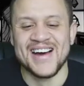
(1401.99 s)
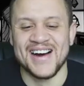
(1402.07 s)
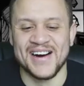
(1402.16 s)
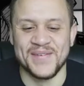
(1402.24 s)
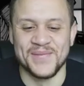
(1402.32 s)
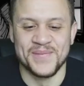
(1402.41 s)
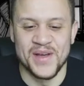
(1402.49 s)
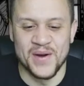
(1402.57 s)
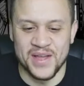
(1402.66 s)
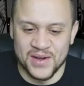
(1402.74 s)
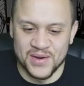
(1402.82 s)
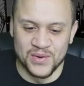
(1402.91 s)

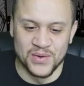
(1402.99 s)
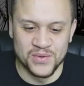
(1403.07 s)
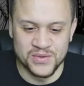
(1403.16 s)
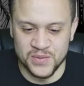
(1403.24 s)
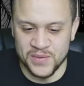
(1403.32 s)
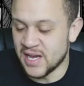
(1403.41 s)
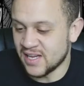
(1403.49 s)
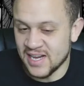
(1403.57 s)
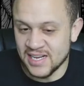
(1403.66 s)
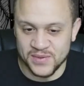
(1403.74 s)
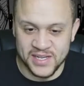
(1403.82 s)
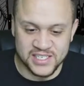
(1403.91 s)
Okay, cool. So we
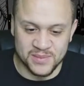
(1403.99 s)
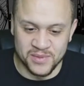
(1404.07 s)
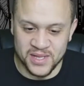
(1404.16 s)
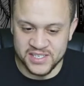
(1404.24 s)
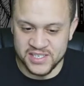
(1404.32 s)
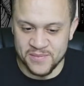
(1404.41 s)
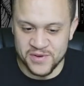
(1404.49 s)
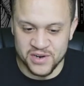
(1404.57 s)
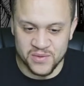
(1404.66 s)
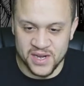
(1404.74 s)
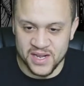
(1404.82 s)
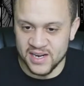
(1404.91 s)
got some links coming
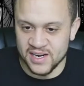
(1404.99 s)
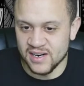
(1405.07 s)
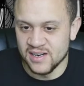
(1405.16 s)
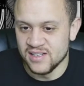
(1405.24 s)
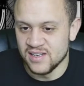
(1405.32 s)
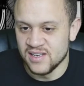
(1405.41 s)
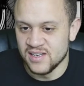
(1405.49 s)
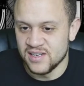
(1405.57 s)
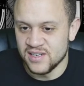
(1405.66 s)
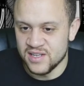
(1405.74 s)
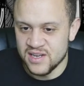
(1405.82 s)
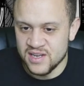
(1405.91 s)
your way here.
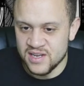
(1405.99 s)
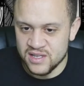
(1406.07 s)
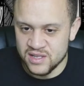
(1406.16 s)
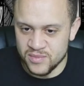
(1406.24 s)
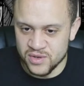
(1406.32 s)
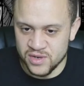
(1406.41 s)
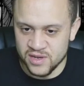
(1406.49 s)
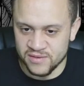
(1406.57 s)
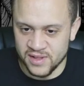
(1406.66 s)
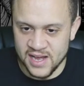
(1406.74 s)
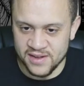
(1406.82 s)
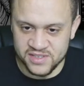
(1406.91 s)
The beauty of
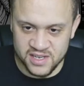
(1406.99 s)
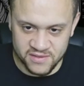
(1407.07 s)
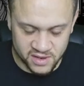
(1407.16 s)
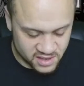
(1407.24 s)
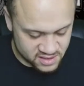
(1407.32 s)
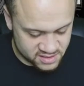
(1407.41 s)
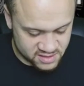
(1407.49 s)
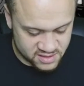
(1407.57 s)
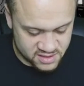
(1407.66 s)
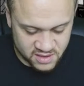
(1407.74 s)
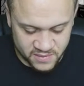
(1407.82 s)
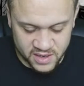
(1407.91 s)
live TV.
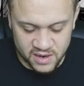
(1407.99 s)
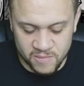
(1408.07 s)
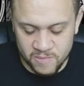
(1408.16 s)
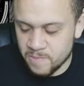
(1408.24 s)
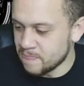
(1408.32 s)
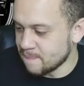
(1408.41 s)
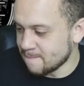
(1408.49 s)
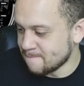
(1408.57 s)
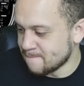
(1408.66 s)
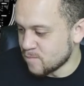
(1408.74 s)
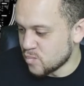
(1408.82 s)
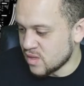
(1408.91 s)
Here we go.
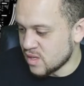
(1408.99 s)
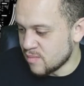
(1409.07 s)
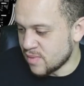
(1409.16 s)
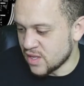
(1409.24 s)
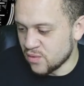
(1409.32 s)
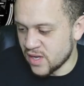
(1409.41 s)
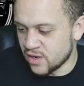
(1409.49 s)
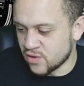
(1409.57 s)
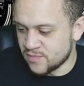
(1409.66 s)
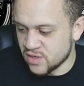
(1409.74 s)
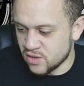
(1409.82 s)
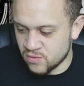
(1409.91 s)
By the way,
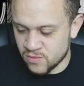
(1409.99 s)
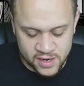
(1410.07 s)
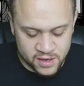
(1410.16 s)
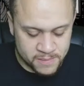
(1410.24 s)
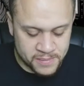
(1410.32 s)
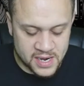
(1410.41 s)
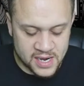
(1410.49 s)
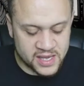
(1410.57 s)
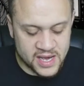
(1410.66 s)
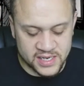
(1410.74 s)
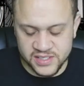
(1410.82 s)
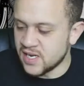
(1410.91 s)
Cryptowriter
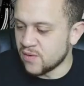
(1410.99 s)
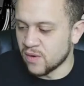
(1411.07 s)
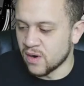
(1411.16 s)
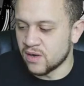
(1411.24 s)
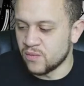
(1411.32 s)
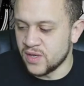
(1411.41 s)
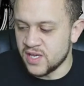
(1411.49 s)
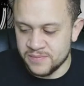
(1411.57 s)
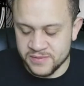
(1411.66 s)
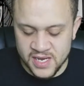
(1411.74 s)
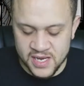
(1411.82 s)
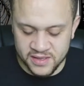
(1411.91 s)
Podcast Network, we
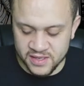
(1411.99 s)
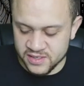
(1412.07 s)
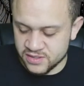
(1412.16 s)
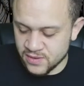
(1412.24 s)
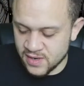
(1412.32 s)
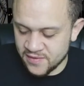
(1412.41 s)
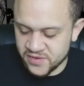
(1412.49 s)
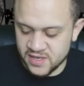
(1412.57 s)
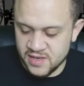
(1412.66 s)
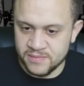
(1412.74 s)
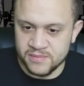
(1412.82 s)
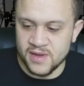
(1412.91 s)
keep saying this. Do I have to
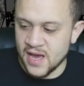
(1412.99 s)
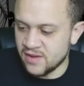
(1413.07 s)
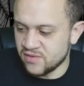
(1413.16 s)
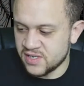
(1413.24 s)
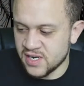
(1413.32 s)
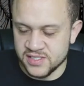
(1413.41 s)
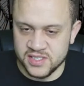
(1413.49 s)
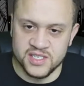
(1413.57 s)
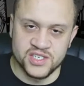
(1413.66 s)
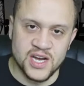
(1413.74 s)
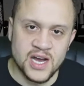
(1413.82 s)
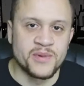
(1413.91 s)
keep advertising
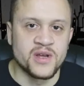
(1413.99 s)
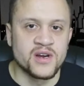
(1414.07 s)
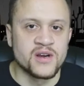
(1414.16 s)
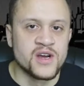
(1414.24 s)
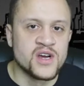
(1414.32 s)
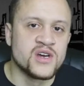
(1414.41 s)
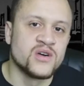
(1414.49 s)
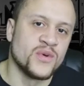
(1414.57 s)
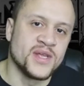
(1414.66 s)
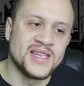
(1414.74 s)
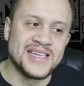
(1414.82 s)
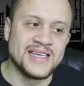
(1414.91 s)
the job here?
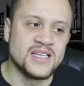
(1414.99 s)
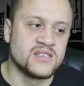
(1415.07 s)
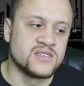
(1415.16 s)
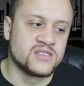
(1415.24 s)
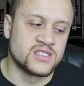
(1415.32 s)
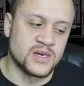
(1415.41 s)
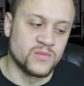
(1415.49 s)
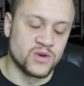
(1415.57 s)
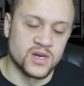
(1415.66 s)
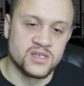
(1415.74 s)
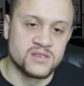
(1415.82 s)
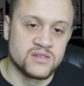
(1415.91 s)
We need
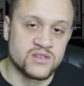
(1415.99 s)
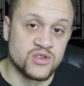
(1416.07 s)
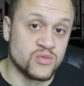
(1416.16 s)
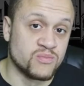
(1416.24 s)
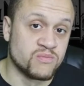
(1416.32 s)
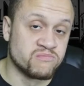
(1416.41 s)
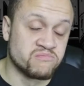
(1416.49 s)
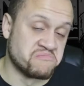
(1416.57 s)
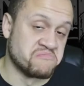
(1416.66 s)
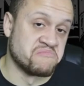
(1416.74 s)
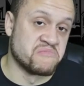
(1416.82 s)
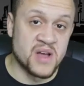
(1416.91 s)
someone who,
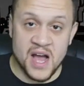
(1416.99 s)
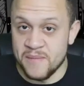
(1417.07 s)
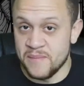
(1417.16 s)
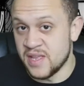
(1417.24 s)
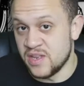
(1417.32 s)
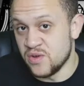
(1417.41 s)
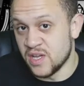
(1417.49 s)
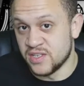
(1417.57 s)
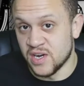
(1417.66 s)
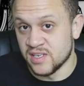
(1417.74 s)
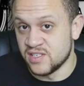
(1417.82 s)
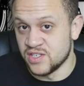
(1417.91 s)
you can
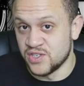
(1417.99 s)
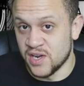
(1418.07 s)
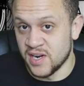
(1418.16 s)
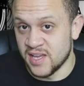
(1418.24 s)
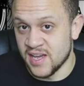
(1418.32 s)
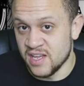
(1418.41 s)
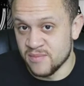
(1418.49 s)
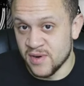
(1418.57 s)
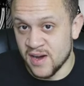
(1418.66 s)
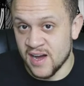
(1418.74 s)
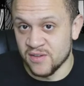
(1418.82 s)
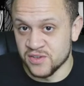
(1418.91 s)
talk to Sean and Kenny
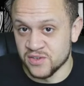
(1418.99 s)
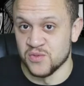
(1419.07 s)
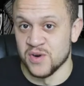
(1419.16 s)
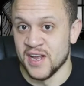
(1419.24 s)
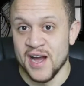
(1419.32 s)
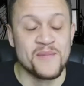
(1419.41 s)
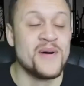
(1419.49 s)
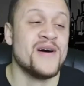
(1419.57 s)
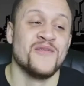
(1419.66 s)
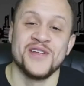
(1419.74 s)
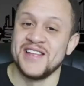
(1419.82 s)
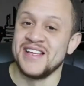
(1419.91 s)
about how this will work out,
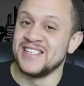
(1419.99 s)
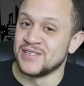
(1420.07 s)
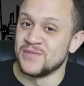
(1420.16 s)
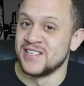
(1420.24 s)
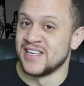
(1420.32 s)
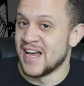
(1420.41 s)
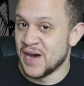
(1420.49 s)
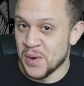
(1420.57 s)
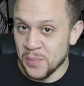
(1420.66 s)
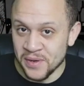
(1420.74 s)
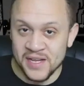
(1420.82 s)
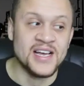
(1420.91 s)
but we need someone to
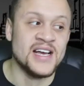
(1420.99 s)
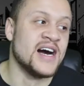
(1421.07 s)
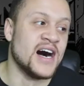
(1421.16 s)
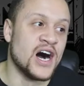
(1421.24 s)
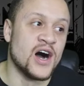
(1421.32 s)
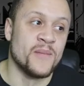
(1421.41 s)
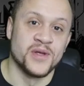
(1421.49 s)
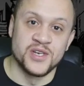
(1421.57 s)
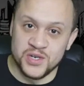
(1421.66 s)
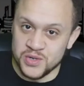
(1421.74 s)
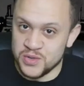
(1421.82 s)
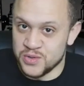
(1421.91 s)
help
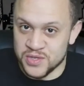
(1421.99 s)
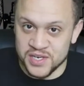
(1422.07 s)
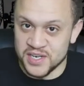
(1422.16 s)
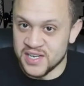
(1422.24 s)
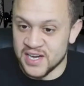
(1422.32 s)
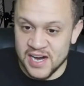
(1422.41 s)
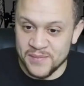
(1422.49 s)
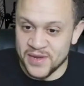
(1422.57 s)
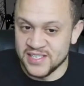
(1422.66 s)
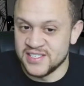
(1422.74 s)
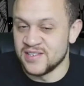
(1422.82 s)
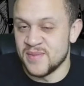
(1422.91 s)
do the
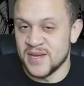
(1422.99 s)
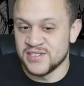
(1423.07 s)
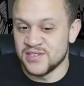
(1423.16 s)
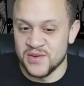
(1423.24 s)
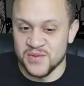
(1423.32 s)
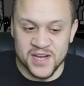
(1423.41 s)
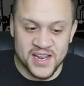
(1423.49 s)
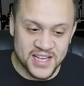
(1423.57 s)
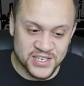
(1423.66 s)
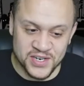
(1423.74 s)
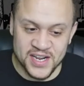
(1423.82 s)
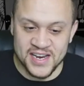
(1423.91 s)
comments and basically what
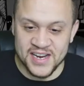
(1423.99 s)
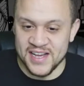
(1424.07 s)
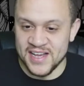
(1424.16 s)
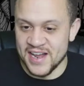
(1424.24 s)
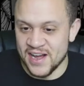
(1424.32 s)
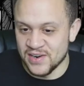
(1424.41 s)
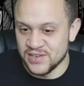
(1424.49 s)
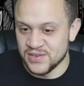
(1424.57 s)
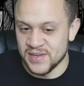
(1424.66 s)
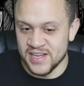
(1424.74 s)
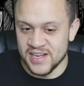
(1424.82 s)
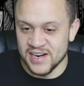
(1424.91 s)
Adriana and I are
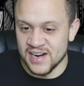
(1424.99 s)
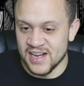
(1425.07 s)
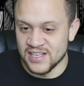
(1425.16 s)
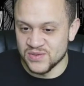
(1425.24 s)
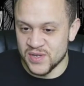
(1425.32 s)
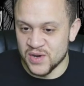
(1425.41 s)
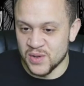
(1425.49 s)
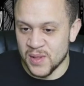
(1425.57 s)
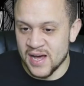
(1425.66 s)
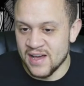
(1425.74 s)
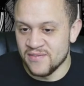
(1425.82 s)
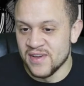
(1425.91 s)
doing here as we go
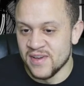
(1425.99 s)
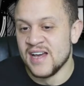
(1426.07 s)
live.